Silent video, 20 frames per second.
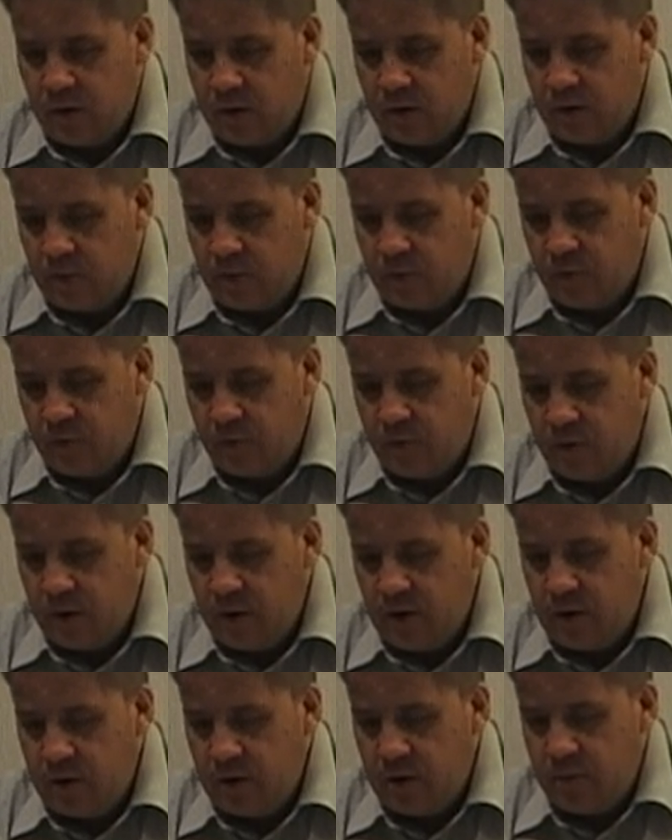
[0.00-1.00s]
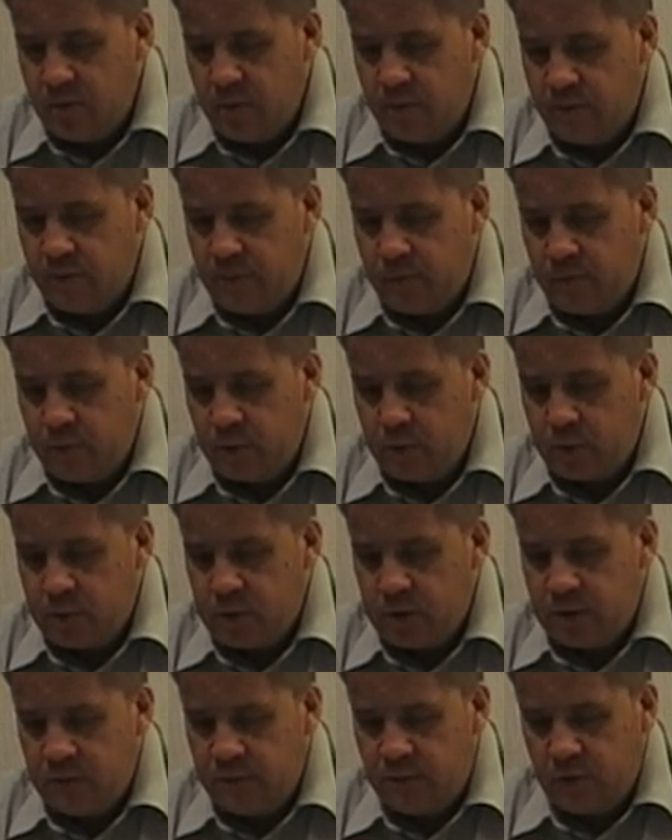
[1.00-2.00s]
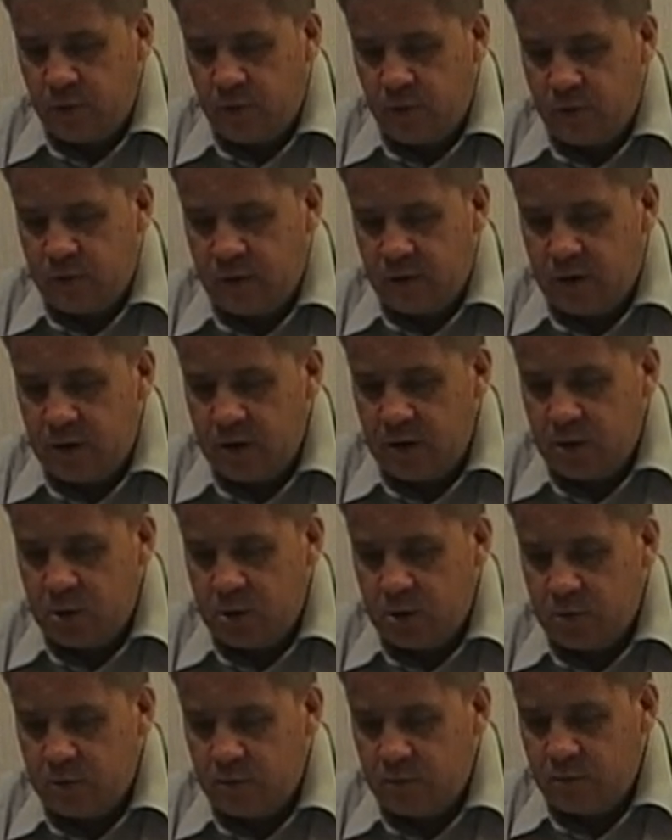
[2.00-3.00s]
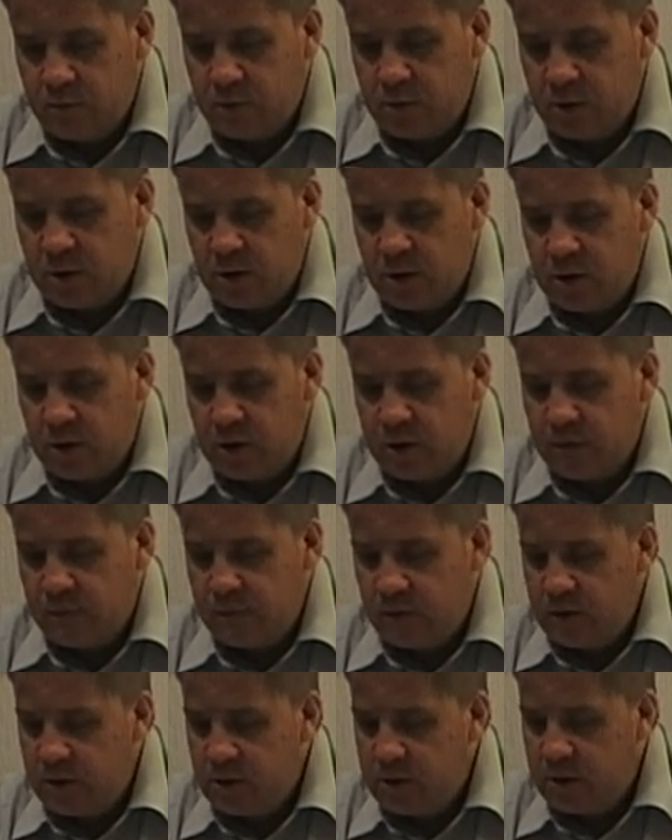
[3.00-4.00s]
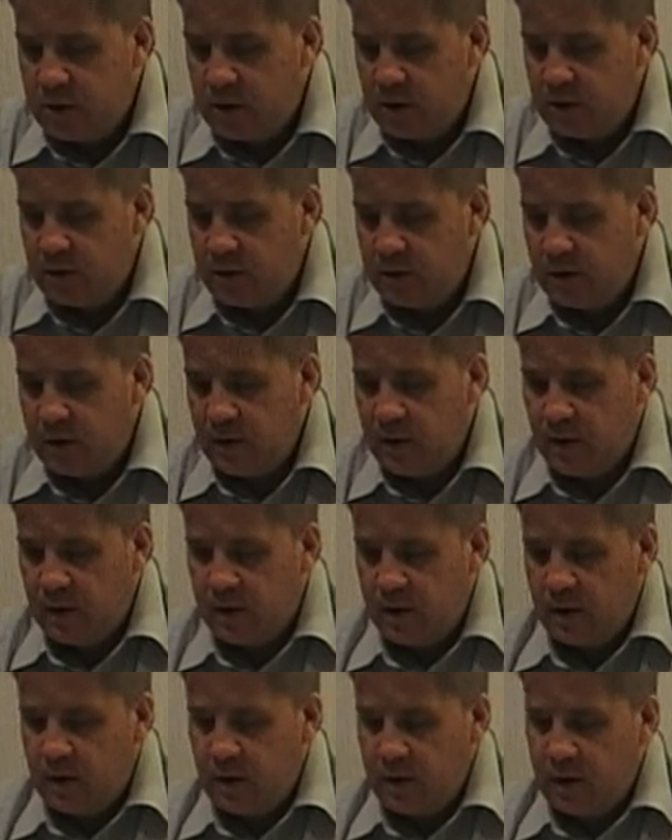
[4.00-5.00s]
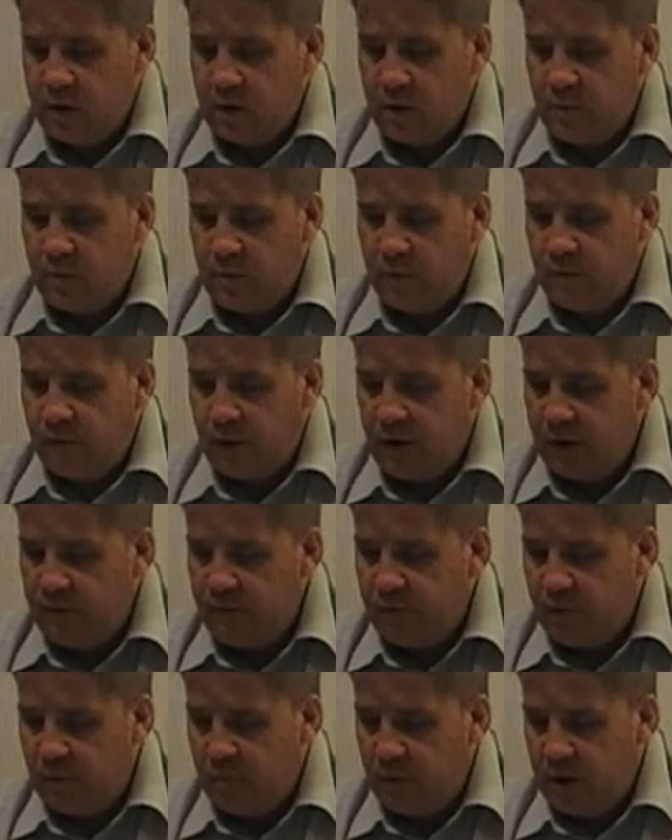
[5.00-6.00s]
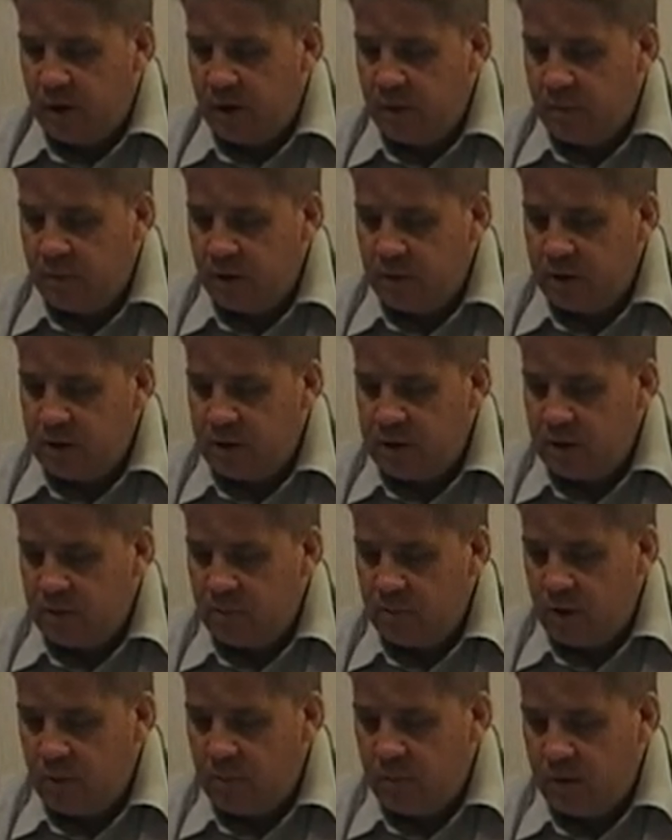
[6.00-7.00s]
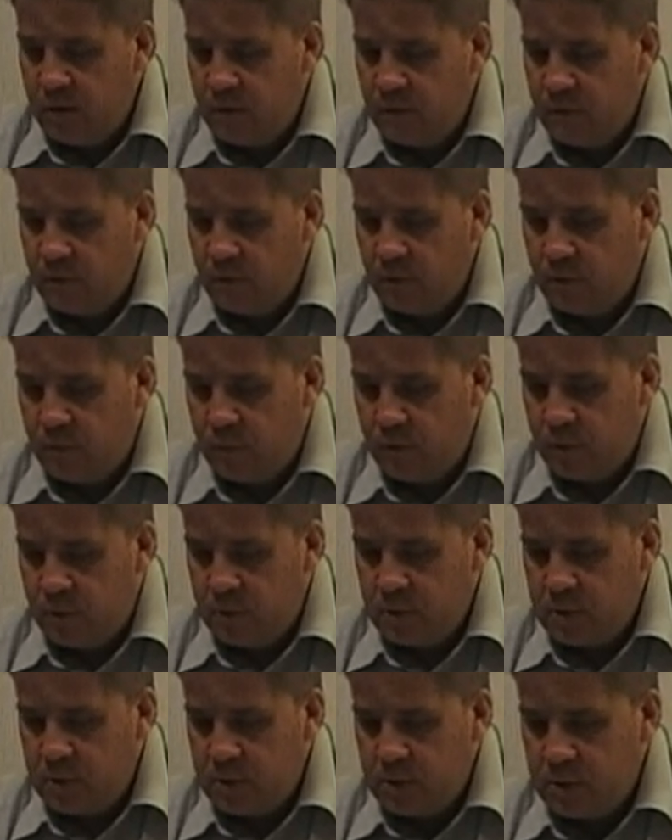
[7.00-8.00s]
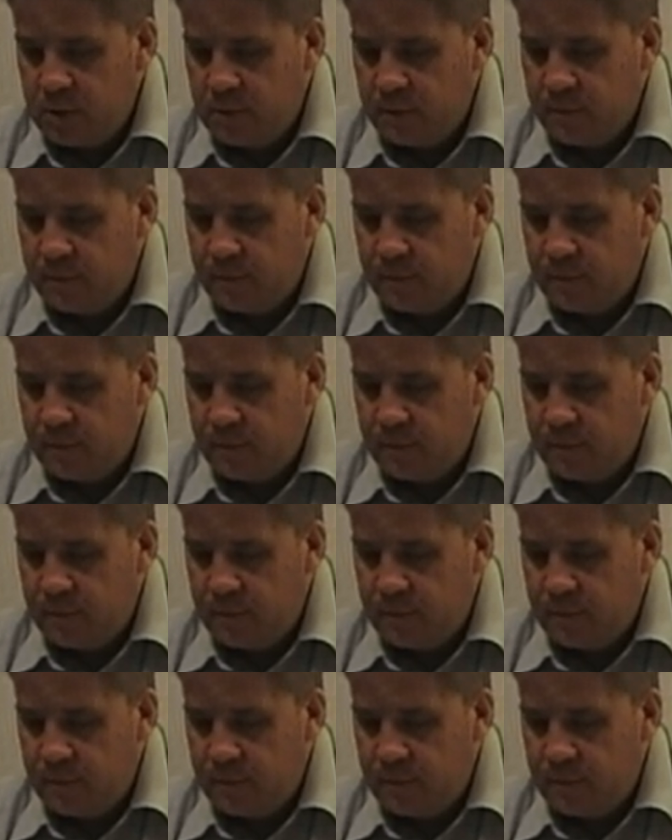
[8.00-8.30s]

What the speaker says: Number three, number of reporters involved in each stage of inset. Number five, reliability and memory of the reporters.